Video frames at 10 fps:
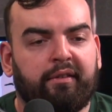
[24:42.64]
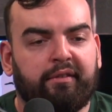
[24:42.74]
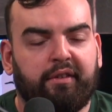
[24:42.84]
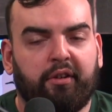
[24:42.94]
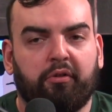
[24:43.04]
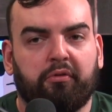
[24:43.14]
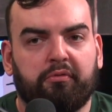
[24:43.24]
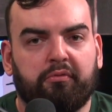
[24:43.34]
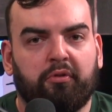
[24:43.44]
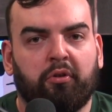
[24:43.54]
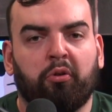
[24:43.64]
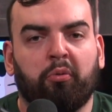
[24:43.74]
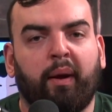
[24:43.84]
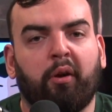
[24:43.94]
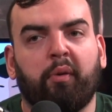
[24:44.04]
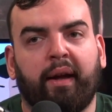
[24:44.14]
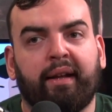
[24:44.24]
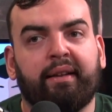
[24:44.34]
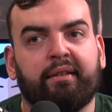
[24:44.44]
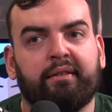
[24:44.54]
you know, long while
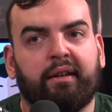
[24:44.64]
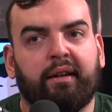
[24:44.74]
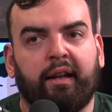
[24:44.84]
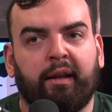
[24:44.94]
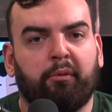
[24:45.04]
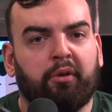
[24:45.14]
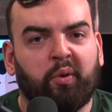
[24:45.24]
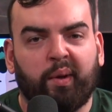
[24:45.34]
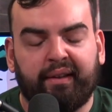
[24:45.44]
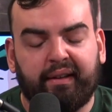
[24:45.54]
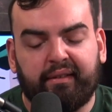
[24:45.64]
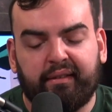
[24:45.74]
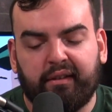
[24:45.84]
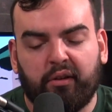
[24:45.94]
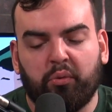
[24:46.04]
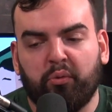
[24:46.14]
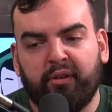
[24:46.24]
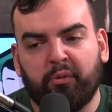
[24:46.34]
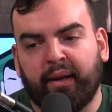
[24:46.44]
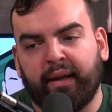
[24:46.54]
ahead. And I'm only 26. There's no
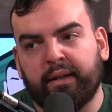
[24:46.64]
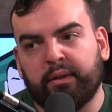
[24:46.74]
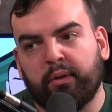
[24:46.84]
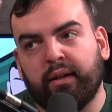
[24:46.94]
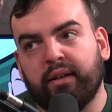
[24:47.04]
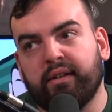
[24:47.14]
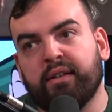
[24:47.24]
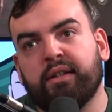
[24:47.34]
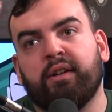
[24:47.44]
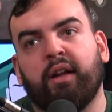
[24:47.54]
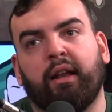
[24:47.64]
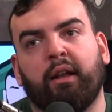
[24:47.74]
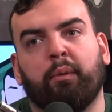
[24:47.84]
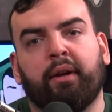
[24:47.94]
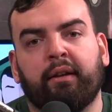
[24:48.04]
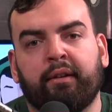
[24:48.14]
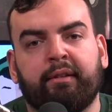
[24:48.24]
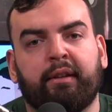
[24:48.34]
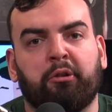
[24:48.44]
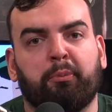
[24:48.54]
reason why I can't do that. I want to lead
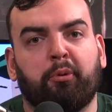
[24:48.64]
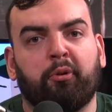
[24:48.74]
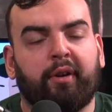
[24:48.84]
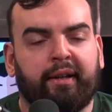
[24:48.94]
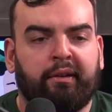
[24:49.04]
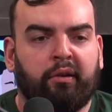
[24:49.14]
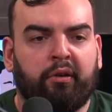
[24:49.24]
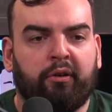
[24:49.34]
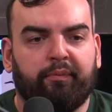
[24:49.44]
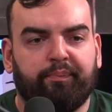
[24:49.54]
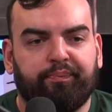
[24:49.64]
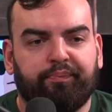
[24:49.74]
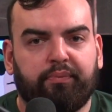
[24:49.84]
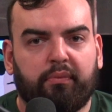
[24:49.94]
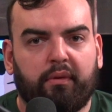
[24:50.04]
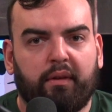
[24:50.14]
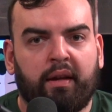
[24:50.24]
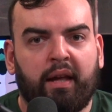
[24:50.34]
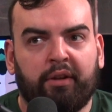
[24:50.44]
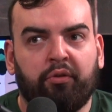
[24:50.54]
this sport into
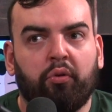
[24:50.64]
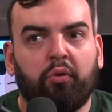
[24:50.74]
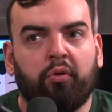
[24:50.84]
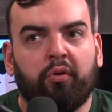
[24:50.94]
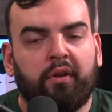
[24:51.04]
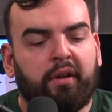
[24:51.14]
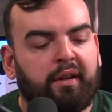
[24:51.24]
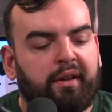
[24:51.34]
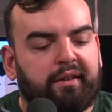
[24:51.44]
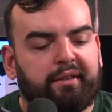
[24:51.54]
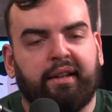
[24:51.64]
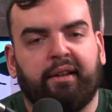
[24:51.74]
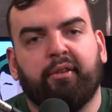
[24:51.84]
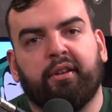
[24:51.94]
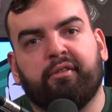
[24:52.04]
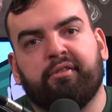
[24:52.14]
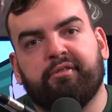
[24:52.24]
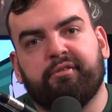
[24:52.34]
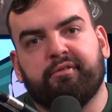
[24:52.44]
a new level of